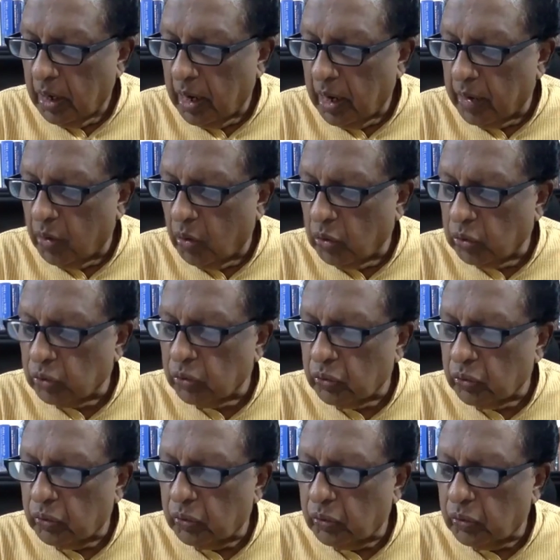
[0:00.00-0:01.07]
and also
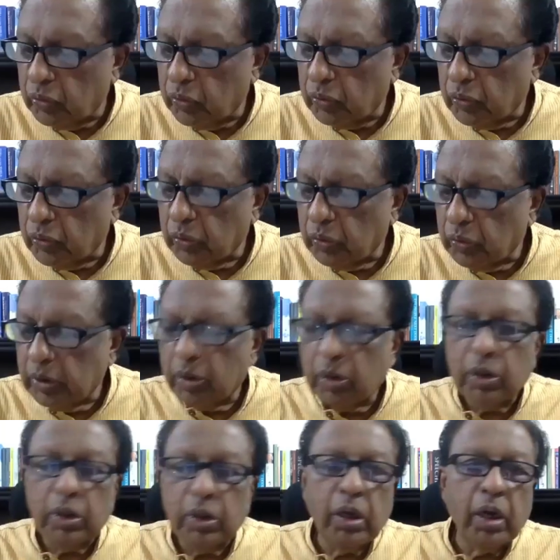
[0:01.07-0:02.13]

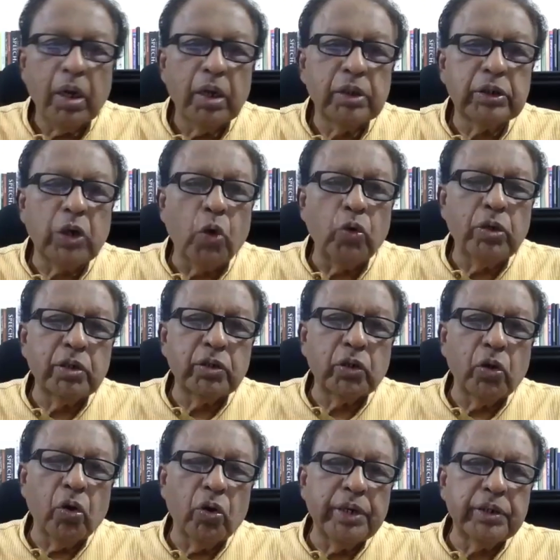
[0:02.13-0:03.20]
uh, shouted
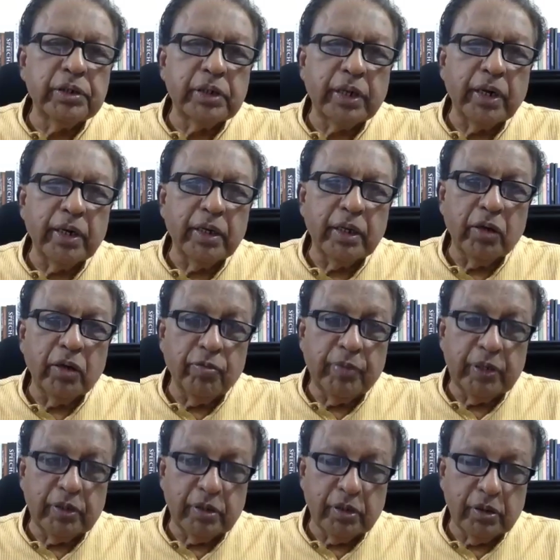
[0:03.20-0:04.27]
slogans taken the
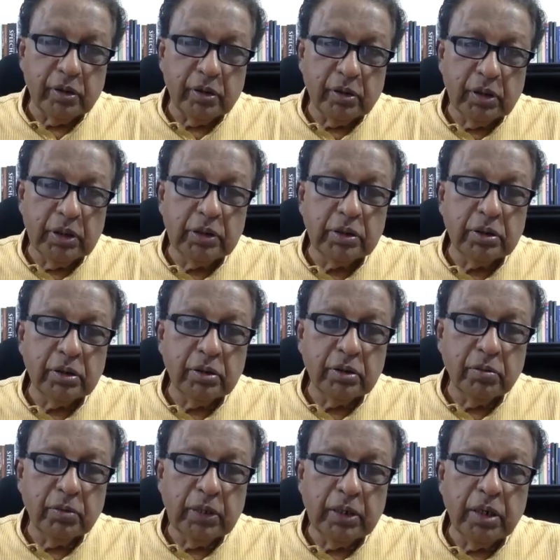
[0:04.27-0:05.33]
government. This
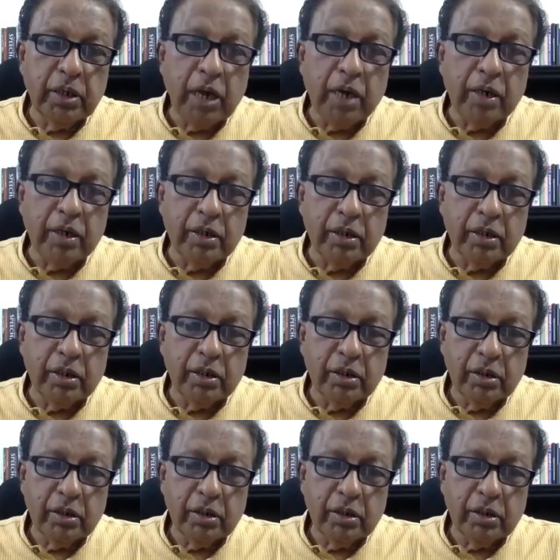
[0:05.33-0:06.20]
being done in uh,